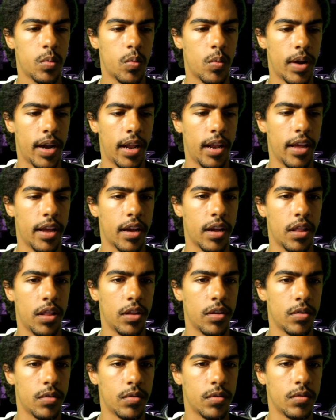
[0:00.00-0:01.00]
Twilight
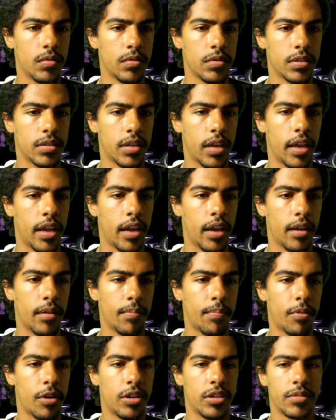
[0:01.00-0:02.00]
Clothes,
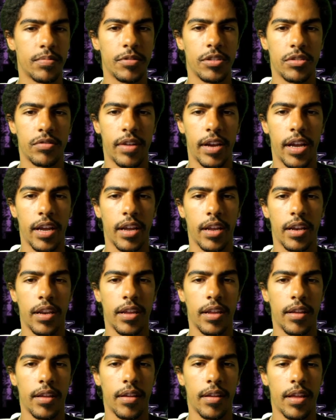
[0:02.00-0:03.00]
Punishment Dragon.
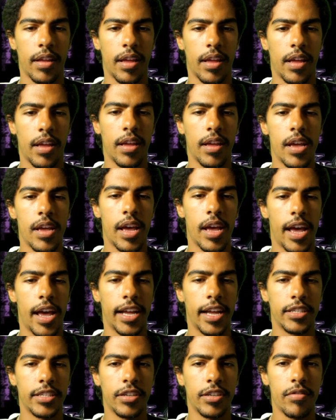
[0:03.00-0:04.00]

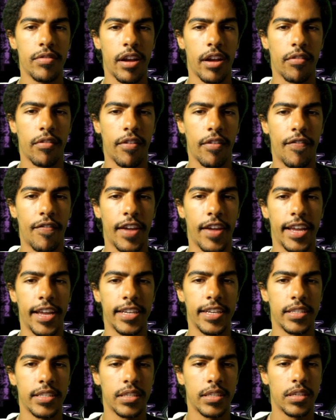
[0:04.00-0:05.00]
Add 2
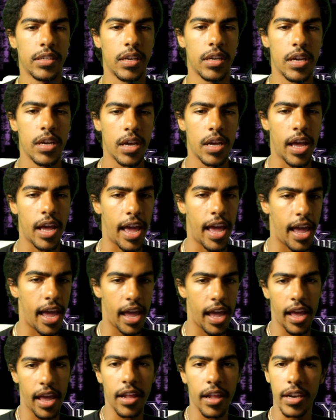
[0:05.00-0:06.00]
Necroface,
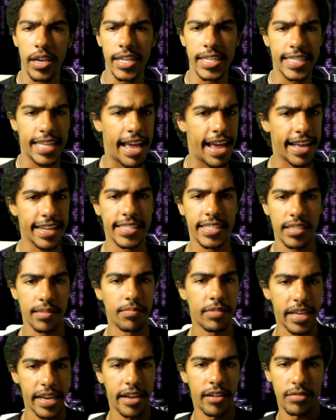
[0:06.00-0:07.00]
and let's add
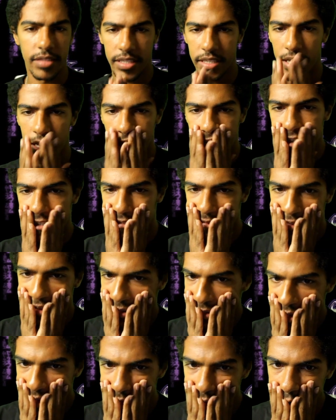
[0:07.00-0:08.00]
something else to this. What
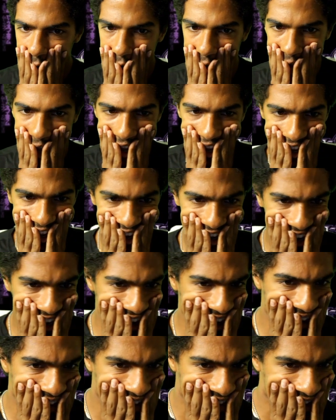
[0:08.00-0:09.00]
do we want to
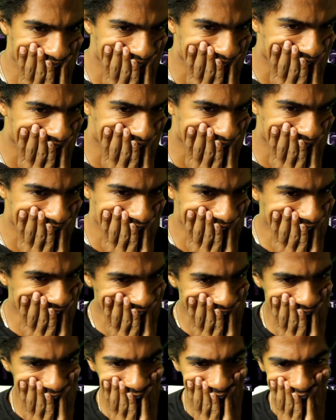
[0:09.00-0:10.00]
add? What do we want to
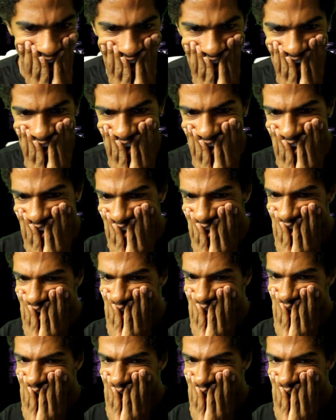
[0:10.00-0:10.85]
add?